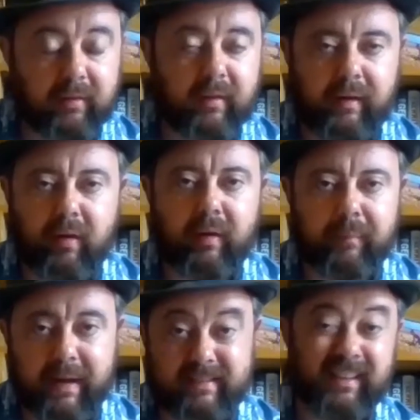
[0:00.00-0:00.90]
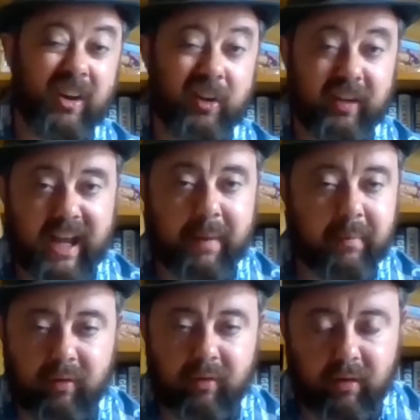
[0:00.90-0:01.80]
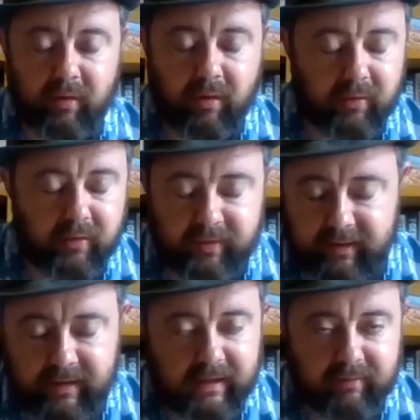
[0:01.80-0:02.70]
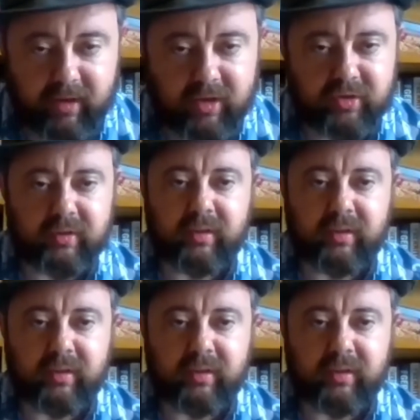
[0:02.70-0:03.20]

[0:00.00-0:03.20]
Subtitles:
and basically you got your name on the CD version,